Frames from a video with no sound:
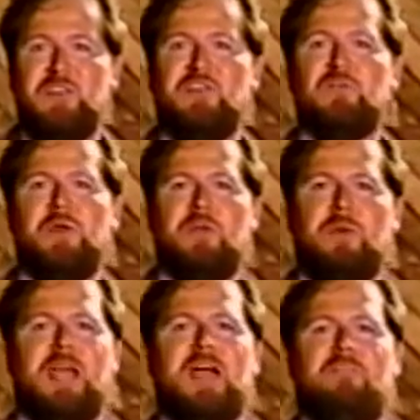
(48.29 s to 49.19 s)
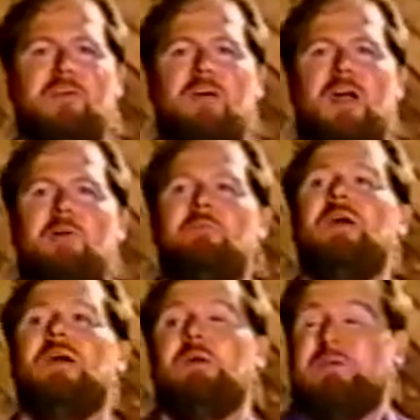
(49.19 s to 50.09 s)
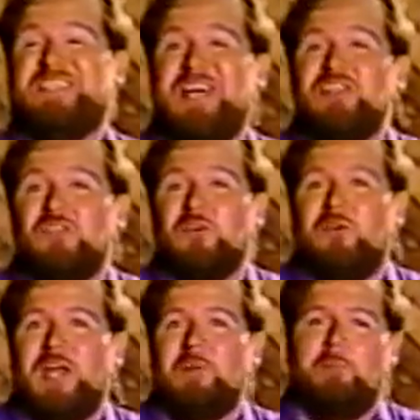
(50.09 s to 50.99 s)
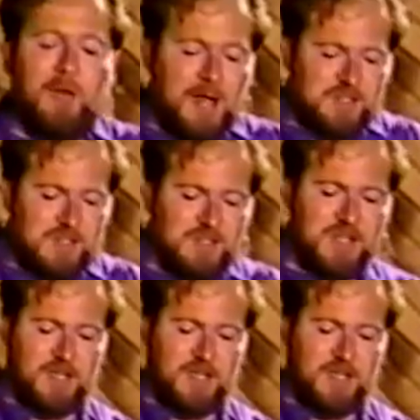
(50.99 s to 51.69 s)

This week we have for our potential grand prizes